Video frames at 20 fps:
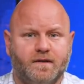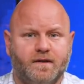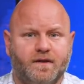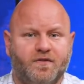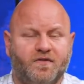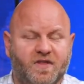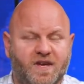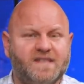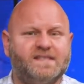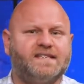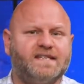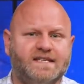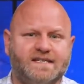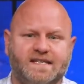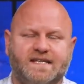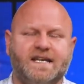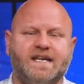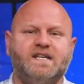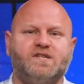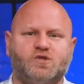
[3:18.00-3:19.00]
This
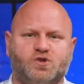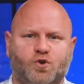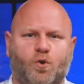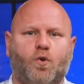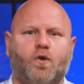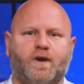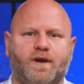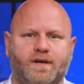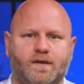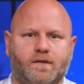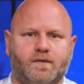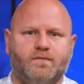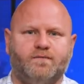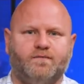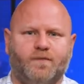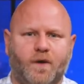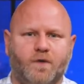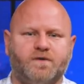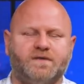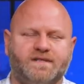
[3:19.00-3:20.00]
is the story,
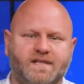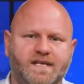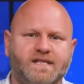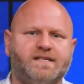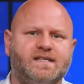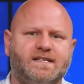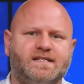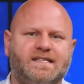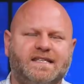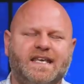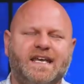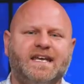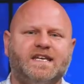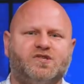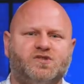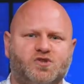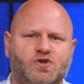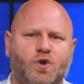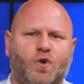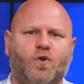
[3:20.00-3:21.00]
folks. This is the
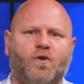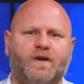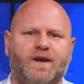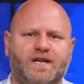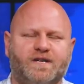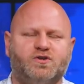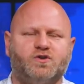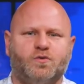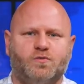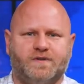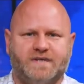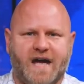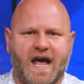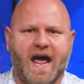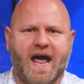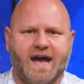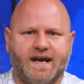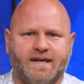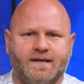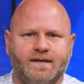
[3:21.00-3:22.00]
story
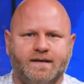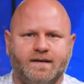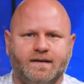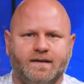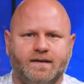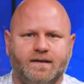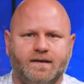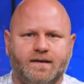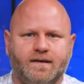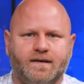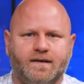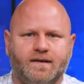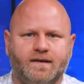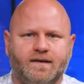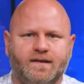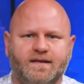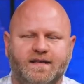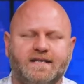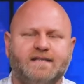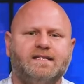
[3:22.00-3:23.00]
today.
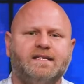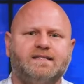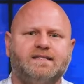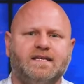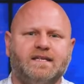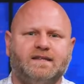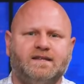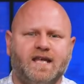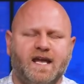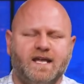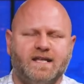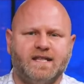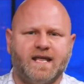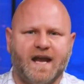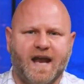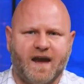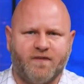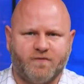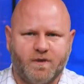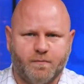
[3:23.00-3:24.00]
This is the thing that
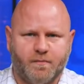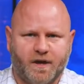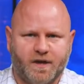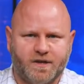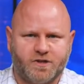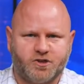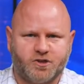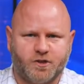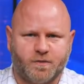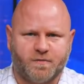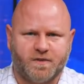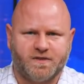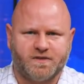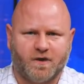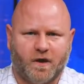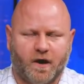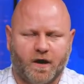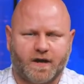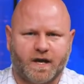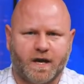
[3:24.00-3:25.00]
everybody should be
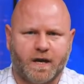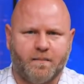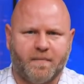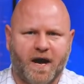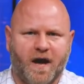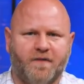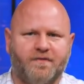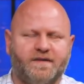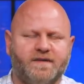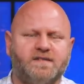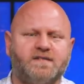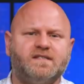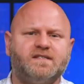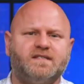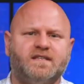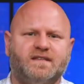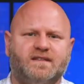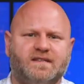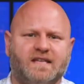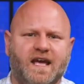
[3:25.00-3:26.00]
talking about. This is
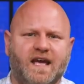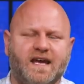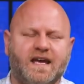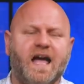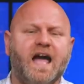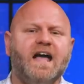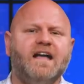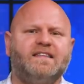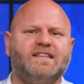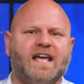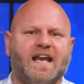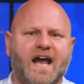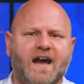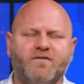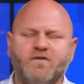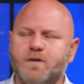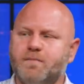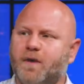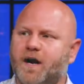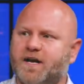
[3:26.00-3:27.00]
the thing that
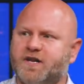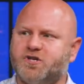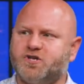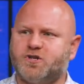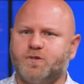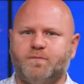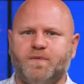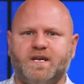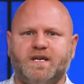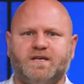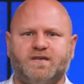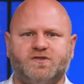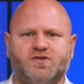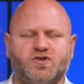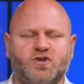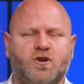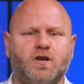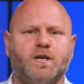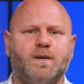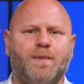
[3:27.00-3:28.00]
everybody should be
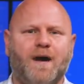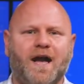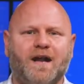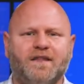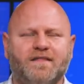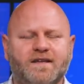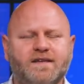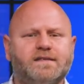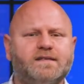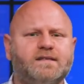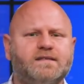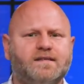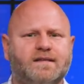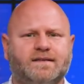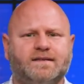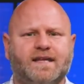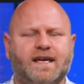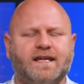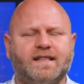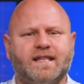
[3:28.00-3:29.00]
concerned about. And this is the
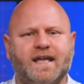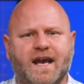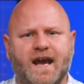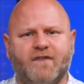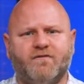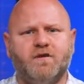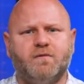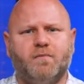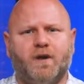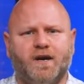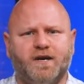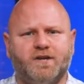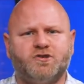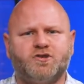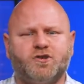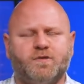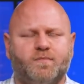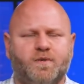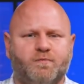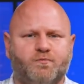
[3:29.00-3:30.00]
thing that everybody
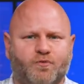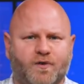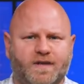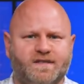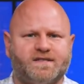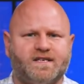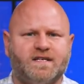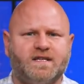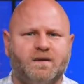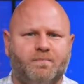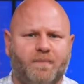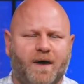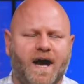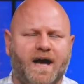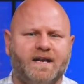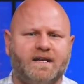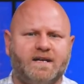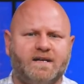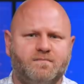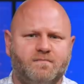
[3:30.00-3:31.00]
should be pressing the
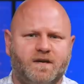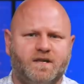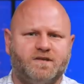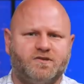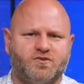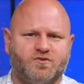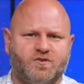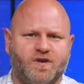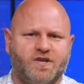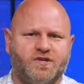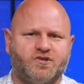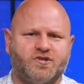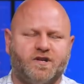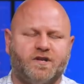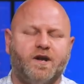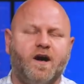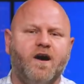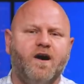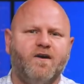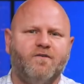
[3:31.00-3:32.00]
Biden
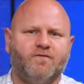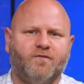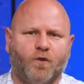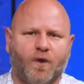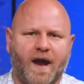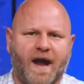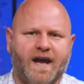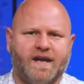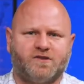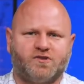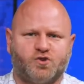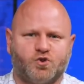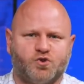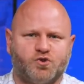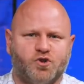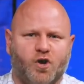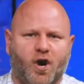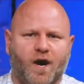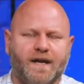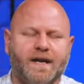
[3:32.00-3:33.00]
administration for answers
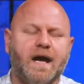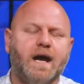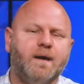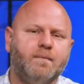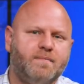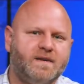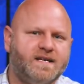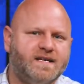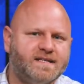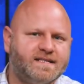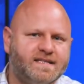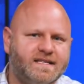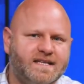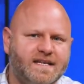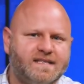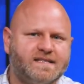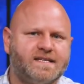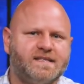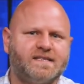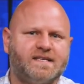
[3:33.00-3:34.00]
on because
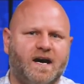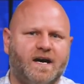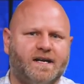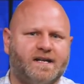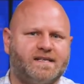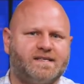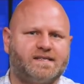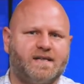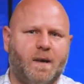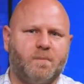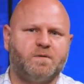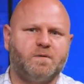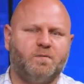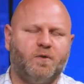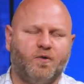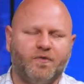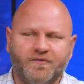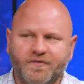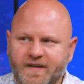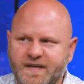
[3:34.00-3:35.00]
this is
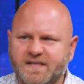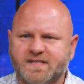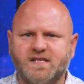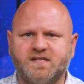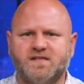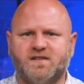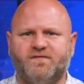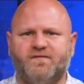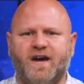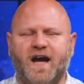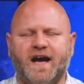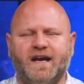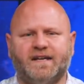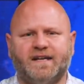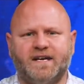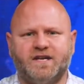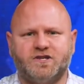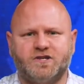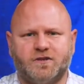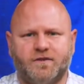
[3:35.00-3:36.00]
unacceptable. This is a
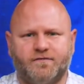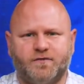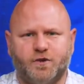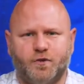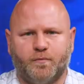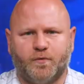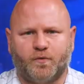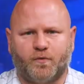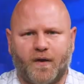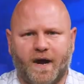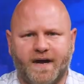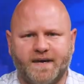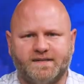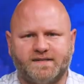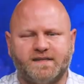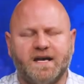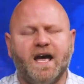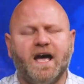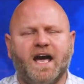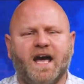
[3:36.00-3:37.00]
violation of human
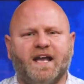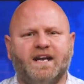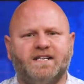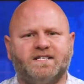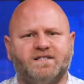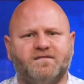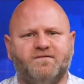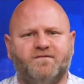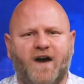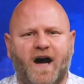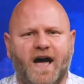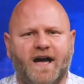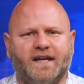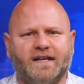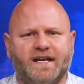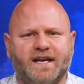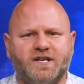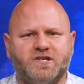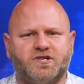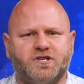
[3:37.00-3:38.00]
rights and it's a
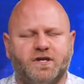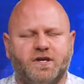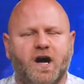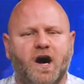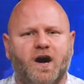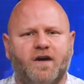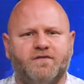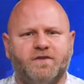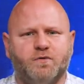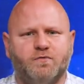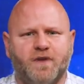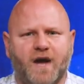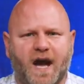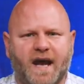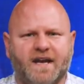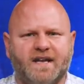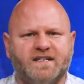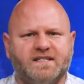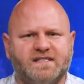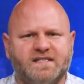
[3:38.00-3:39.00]
violation of
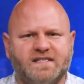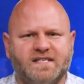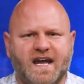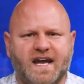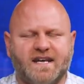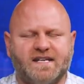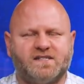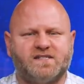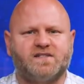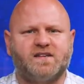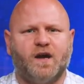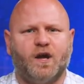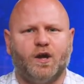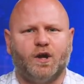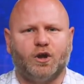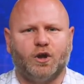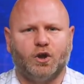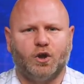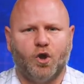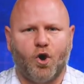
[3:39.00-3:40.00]
United States
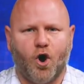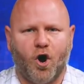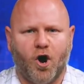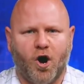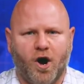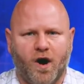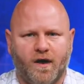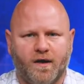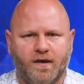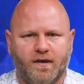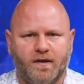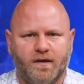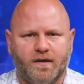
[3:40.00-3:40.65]
law.